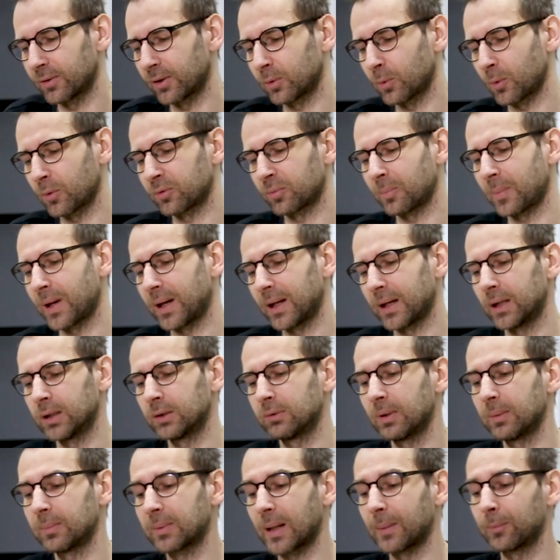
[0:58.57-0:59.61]
That was my
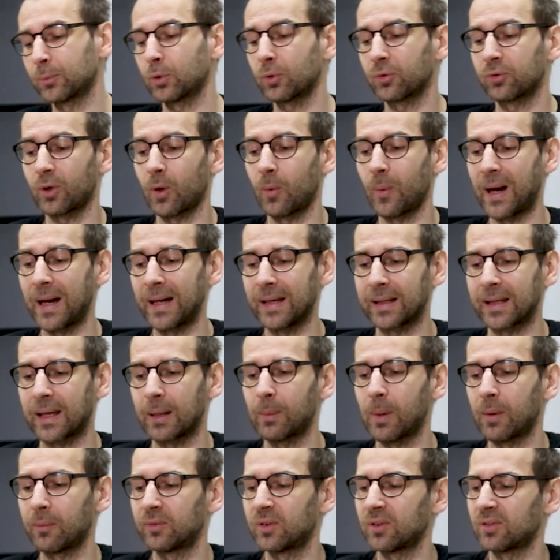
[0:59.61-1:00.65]
dream come true. So I came
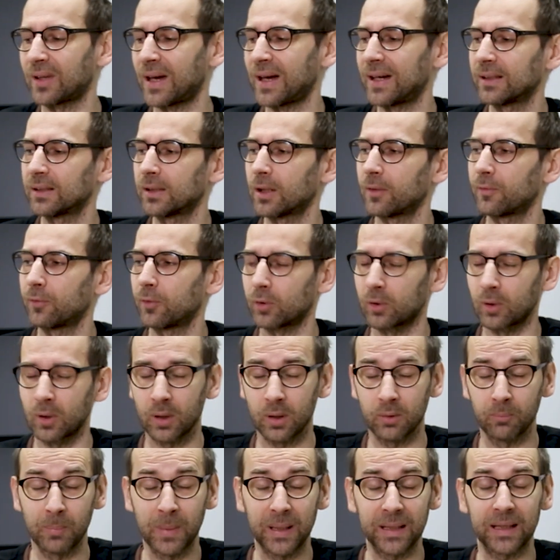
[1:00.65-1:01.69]
up with this idea for
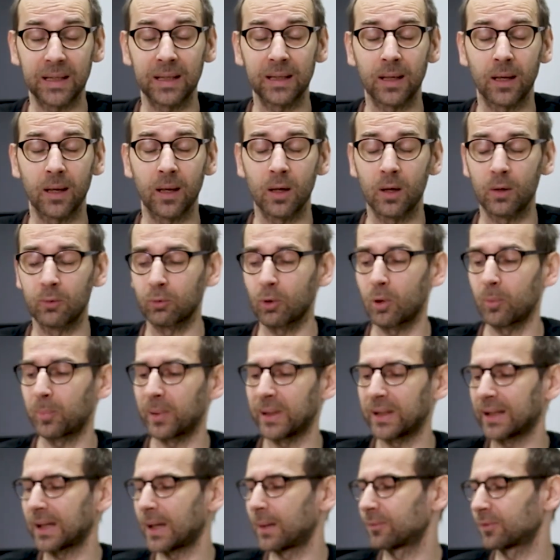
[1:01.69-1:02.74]
making a
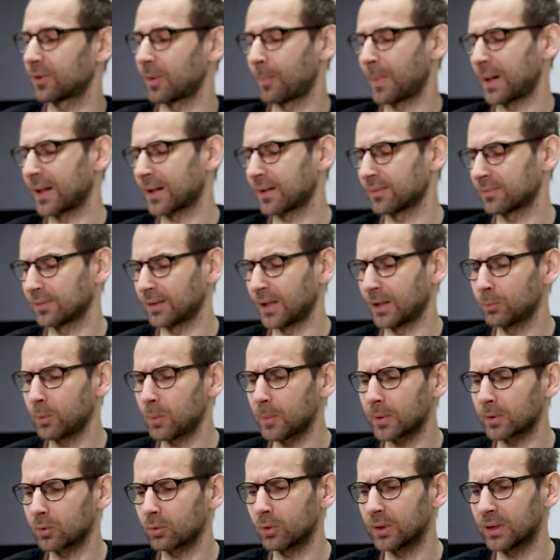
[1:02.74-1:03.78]
role-playing games magazine, and we
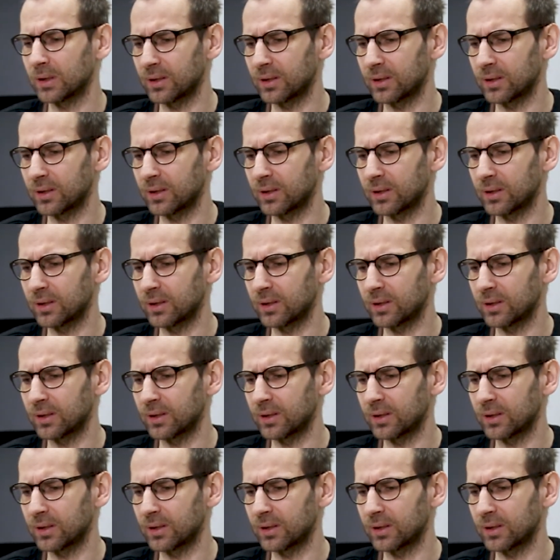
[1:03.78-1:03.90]
were doing